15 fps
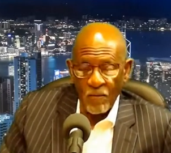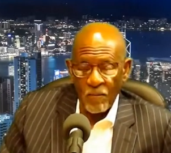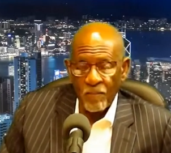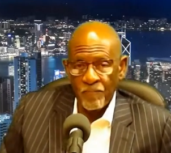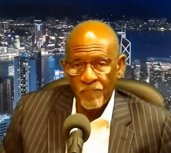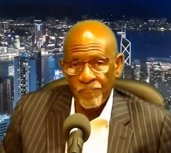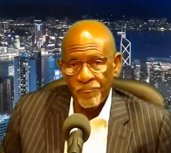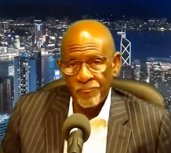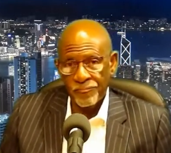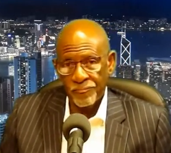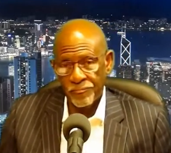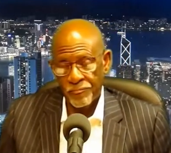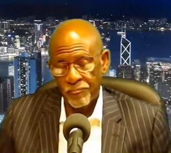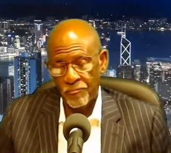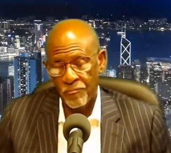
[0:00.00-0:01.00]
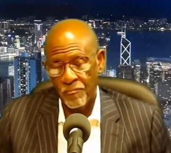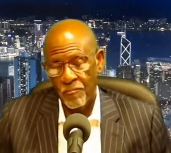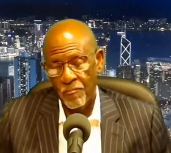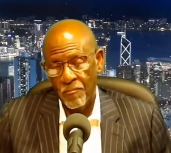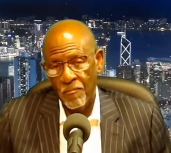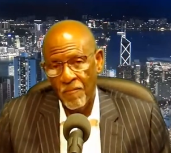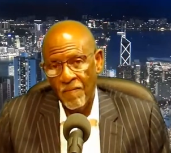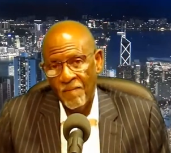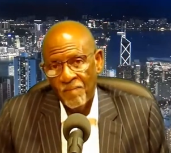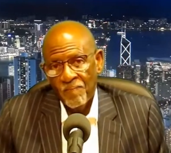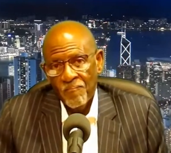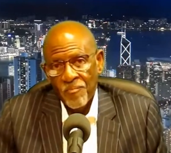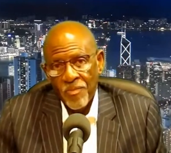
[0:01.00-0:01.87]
[no speech]